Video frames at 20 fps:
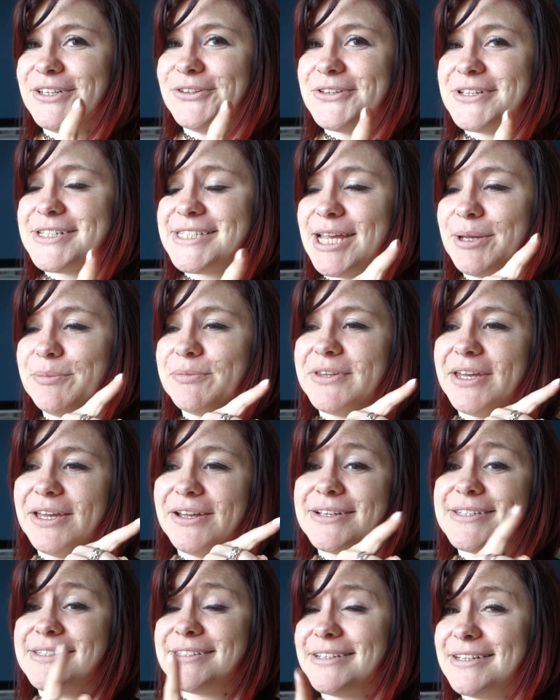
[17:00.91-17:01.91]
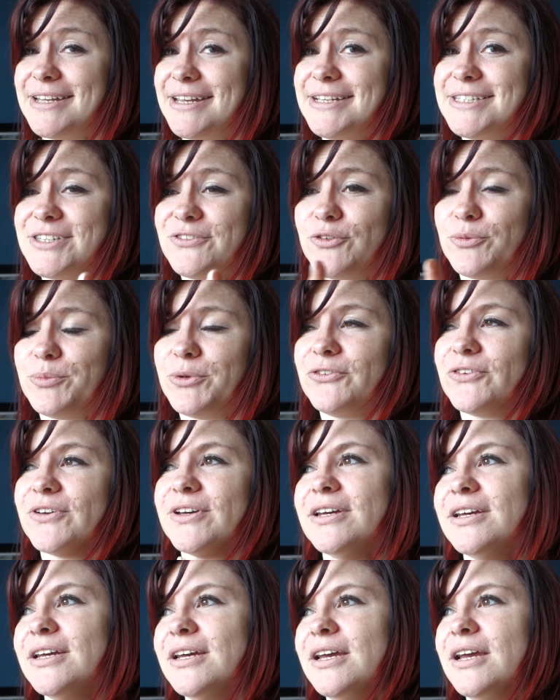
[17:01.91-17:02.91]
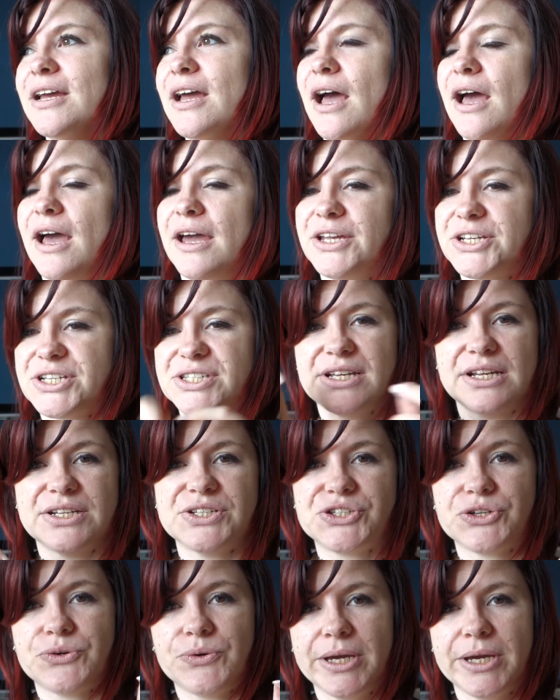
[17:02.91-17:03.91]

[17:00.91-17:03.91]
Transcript: not the same thing because it's an adhesive remover. You just undo